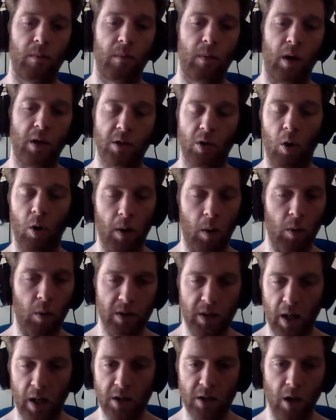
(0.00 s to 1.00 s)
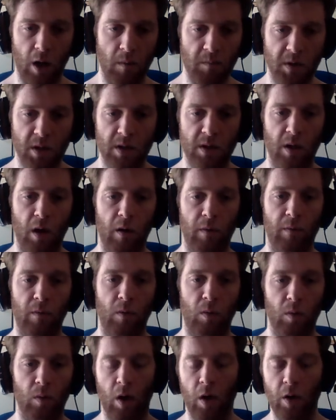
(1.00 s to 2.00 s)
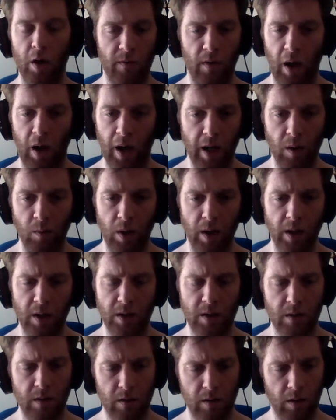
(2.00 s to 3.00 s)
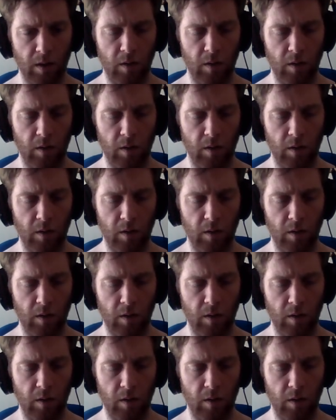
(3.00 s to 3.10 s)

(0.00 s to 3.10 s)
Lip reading: I told him I want to take SARMs and stuff, only for like 8 weeks,